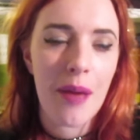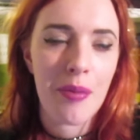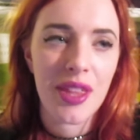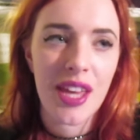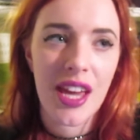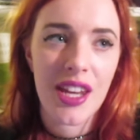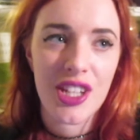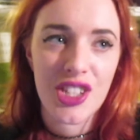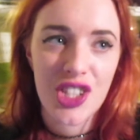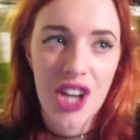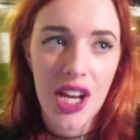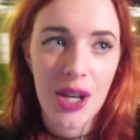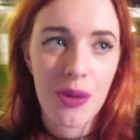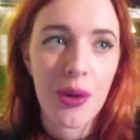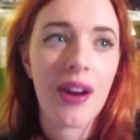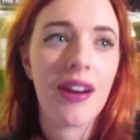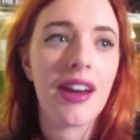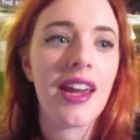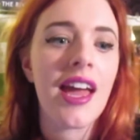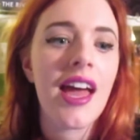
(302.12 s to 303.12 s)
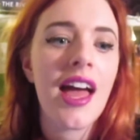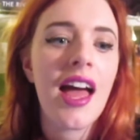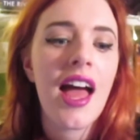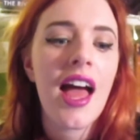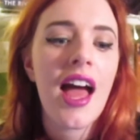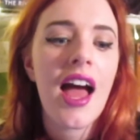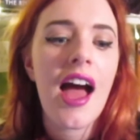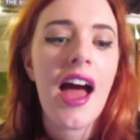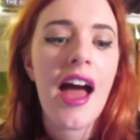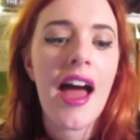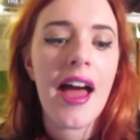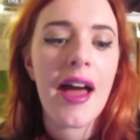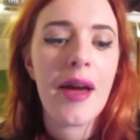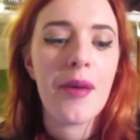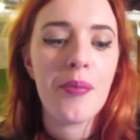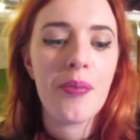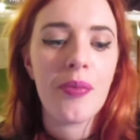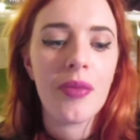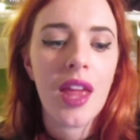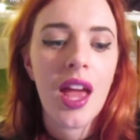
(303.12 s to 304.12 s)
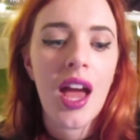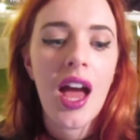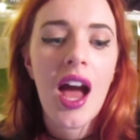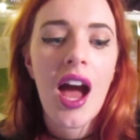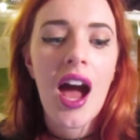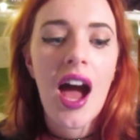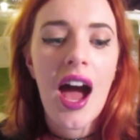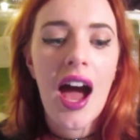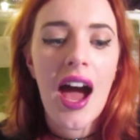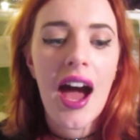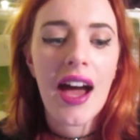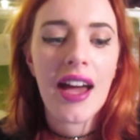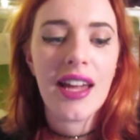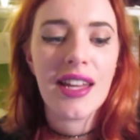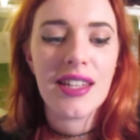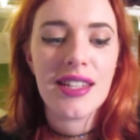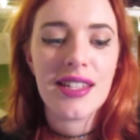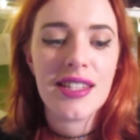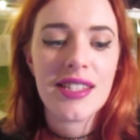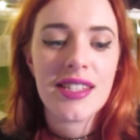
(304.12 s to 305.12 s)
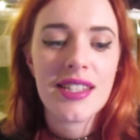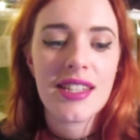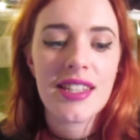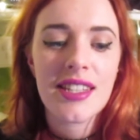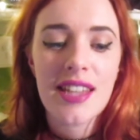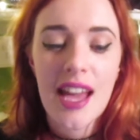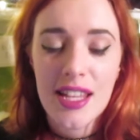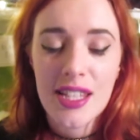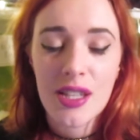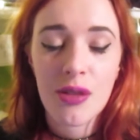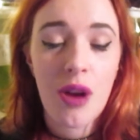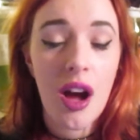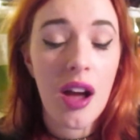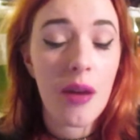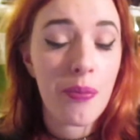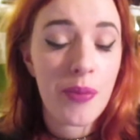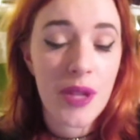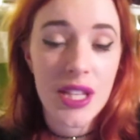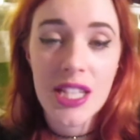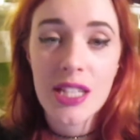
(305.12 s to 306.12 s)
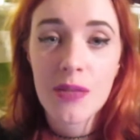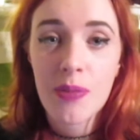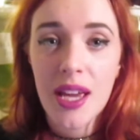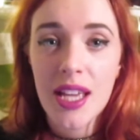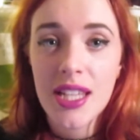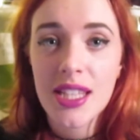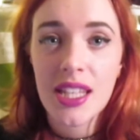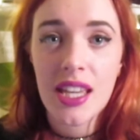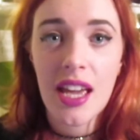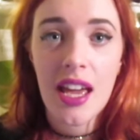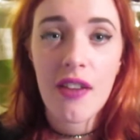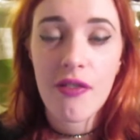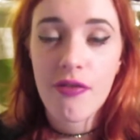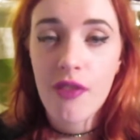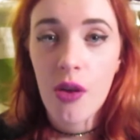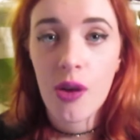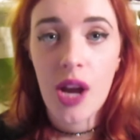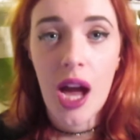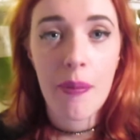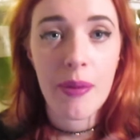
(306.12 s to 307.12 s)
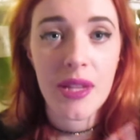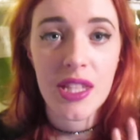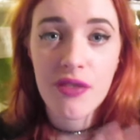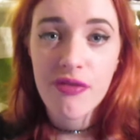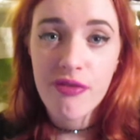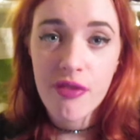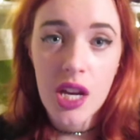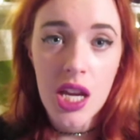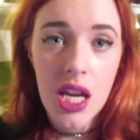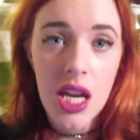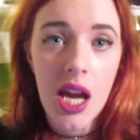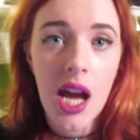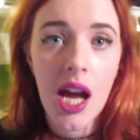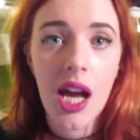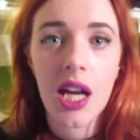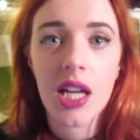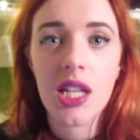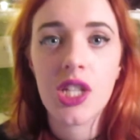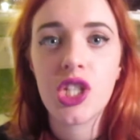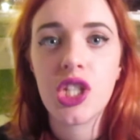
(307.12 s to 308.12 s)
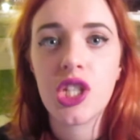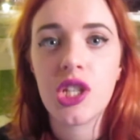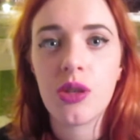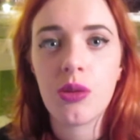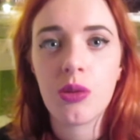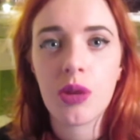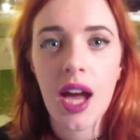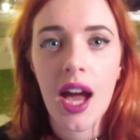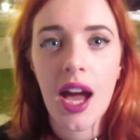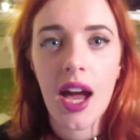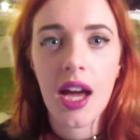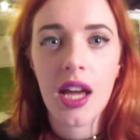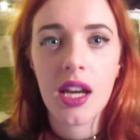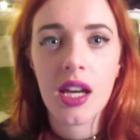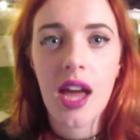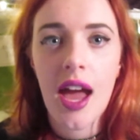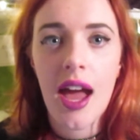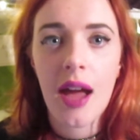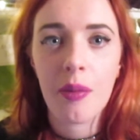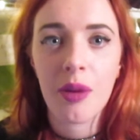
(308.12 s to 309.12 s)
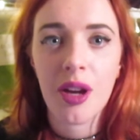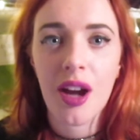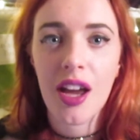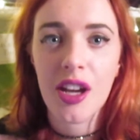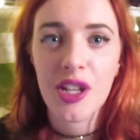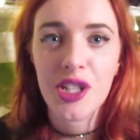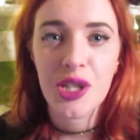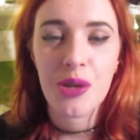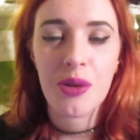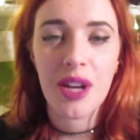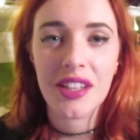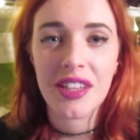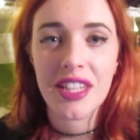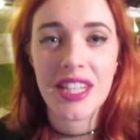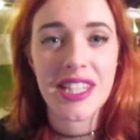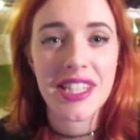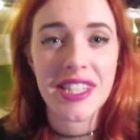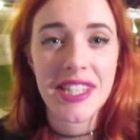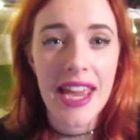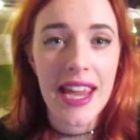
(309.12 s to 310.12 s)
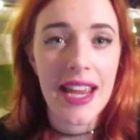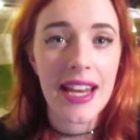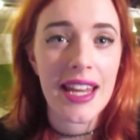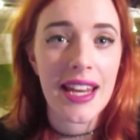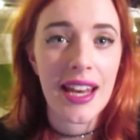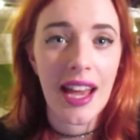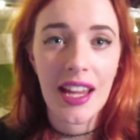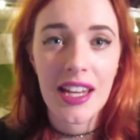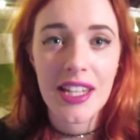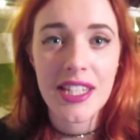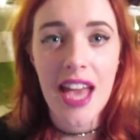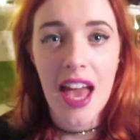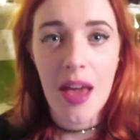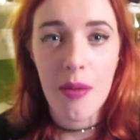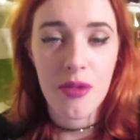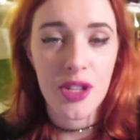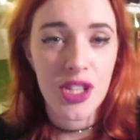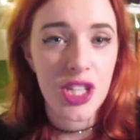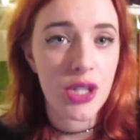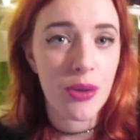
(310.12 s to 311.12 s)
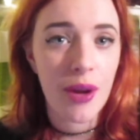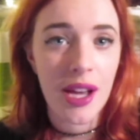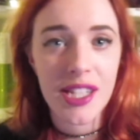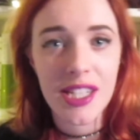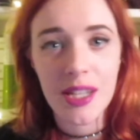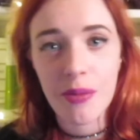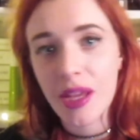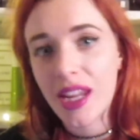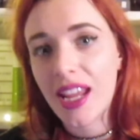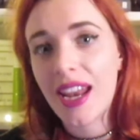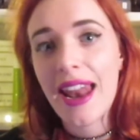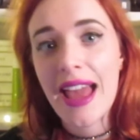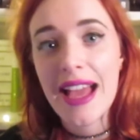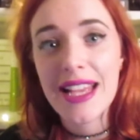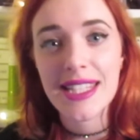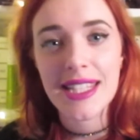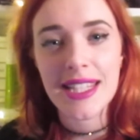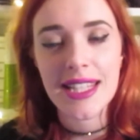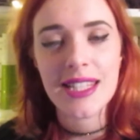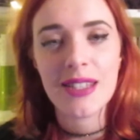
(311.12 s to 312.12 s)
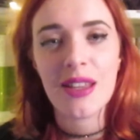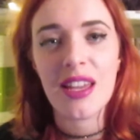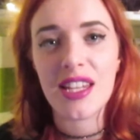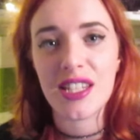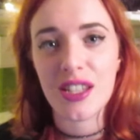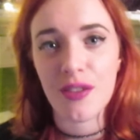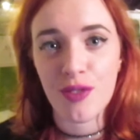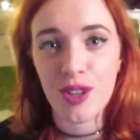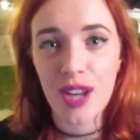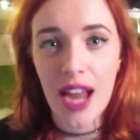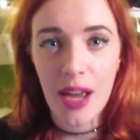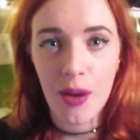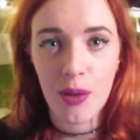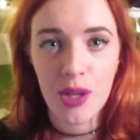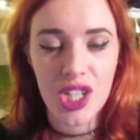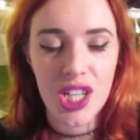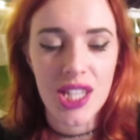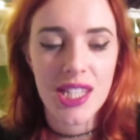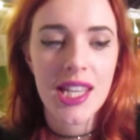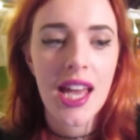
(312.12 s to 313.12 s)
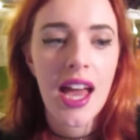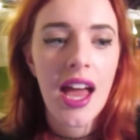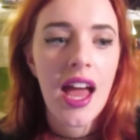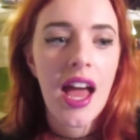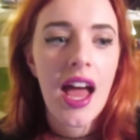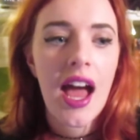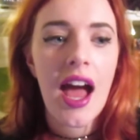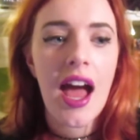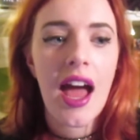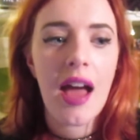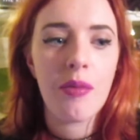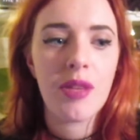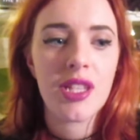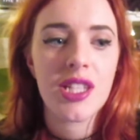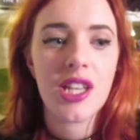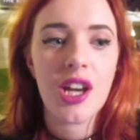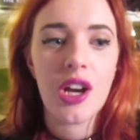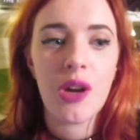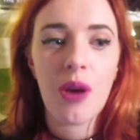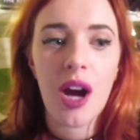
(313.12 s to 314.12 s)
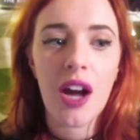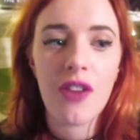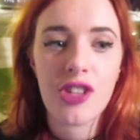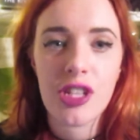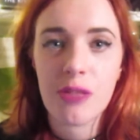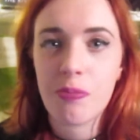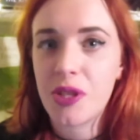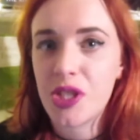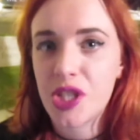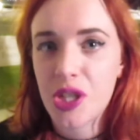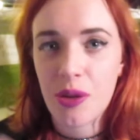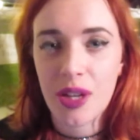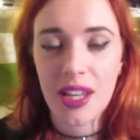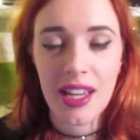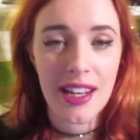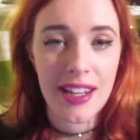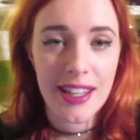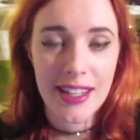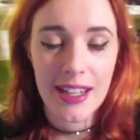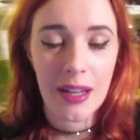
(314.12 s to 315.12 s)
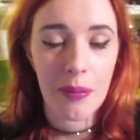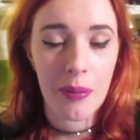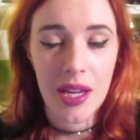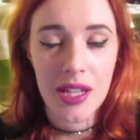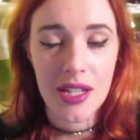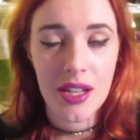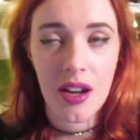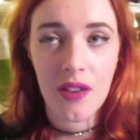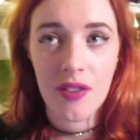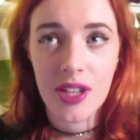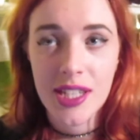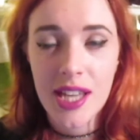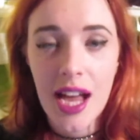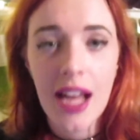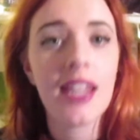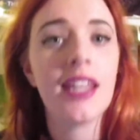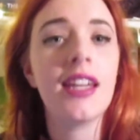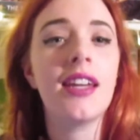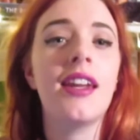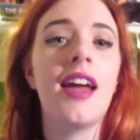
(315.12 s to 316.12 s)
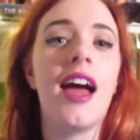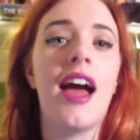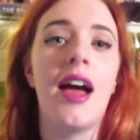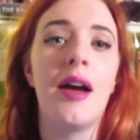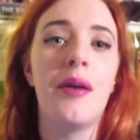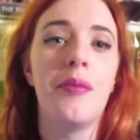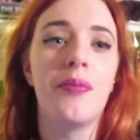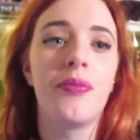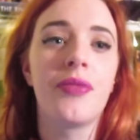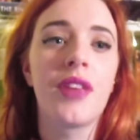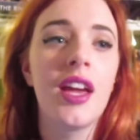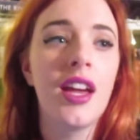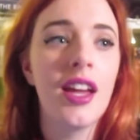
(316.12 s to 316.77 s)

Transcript: at the end of January. Um, and yeah, so I, this is basically a phone app, it's free and you can um, kind of do like these daily like 10 to 20 minute lessons in different languages. Um, so I've just been doing a little bit of Italian, um,